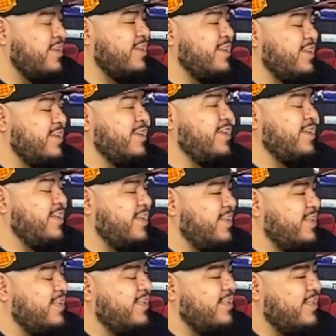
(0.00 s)

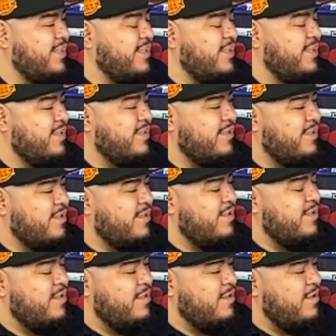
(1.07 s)

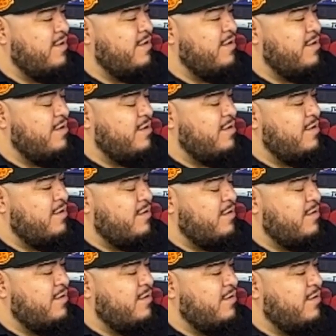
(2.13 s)

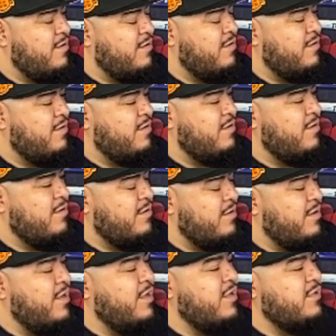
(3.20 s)

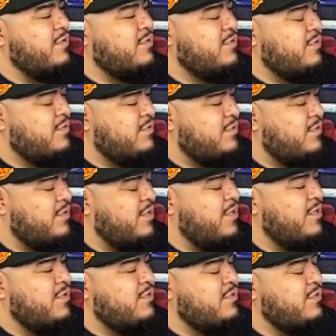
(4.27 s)

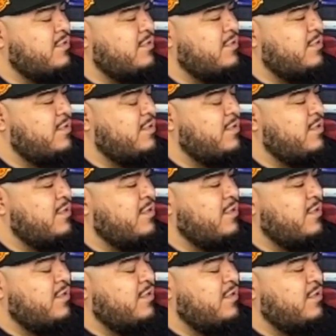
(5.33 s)

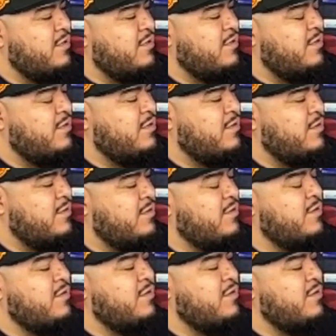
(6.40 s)
The person shown says nothing.